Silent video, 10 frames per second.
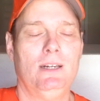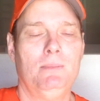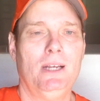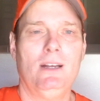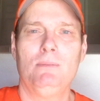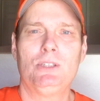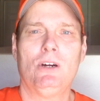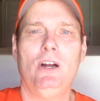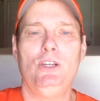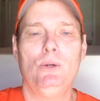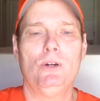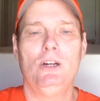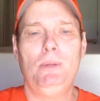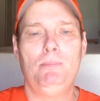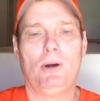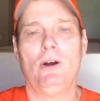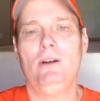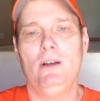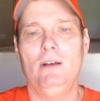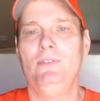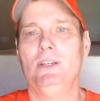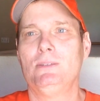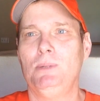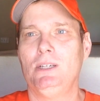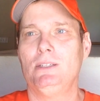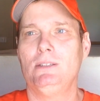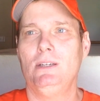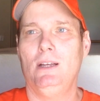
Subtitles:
And I'm like, I'm sorry, you're going to be part of this, because